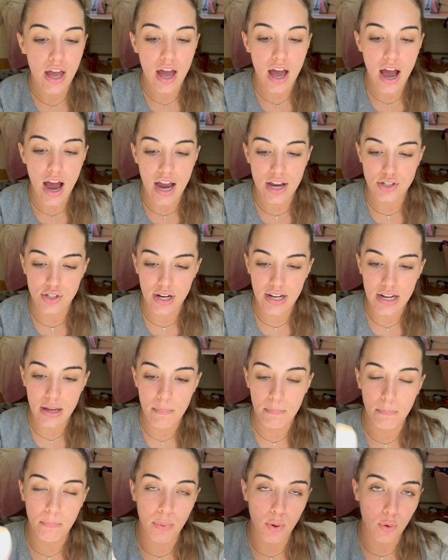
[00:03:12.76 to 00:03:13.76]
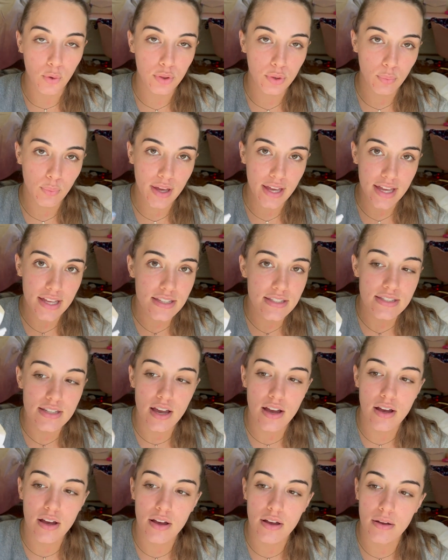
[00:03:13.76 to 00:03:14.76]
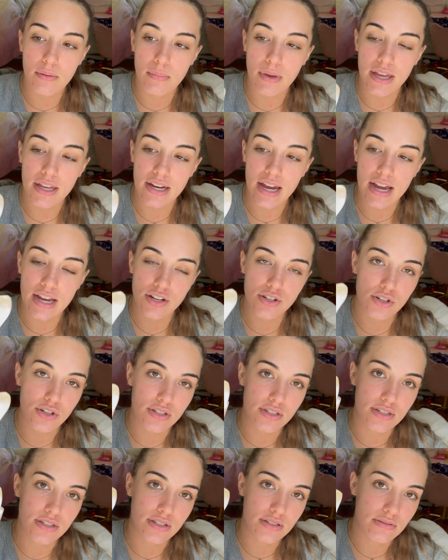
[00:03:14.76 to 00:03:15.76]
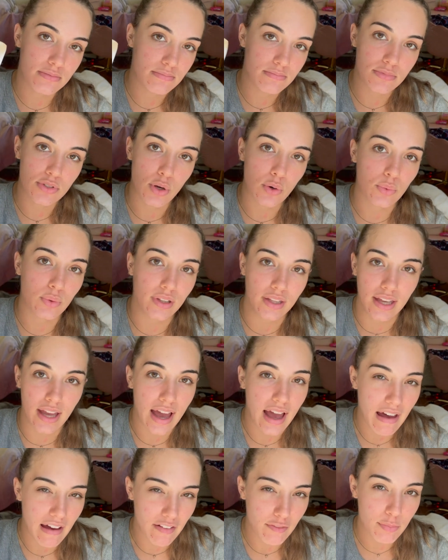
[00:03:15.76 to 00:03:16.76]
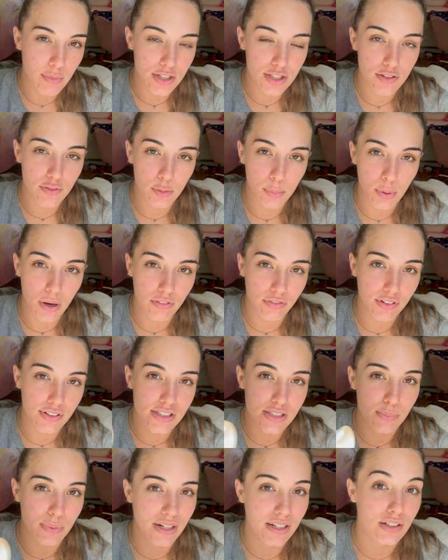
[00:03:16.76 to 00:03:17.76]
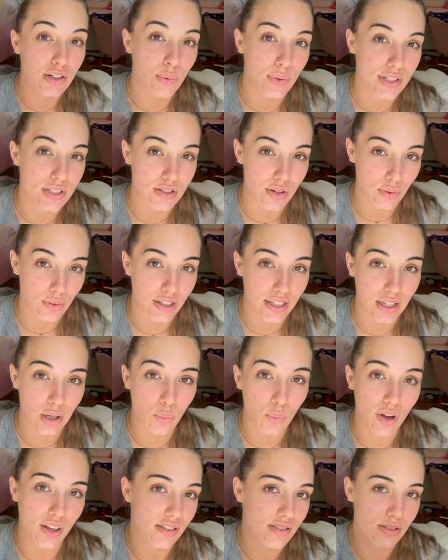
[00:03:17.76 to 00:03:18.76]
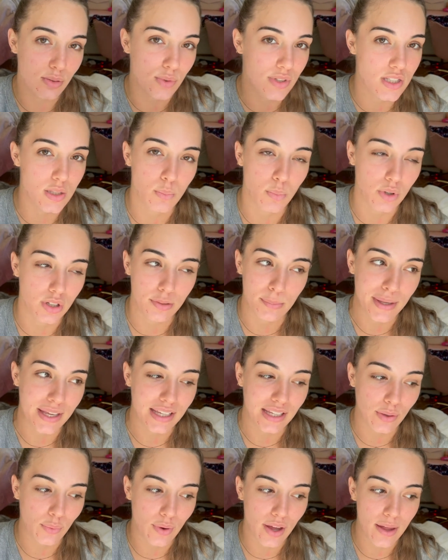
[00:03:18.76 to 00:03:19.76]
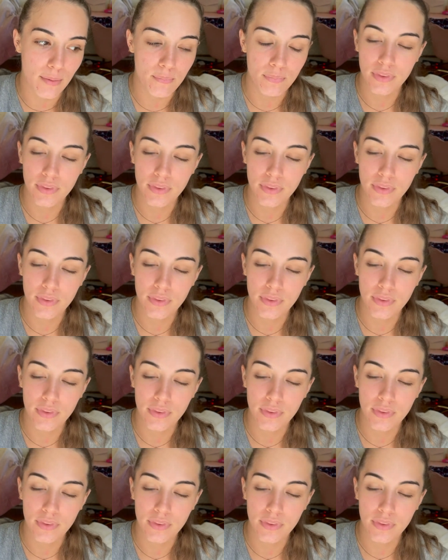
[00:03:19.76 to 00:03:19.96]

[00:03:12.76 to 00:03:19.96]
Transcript: I tried it both ways, and I just don't really have much of a preference, but I know I don't like it wet, so what's the point of making it wet?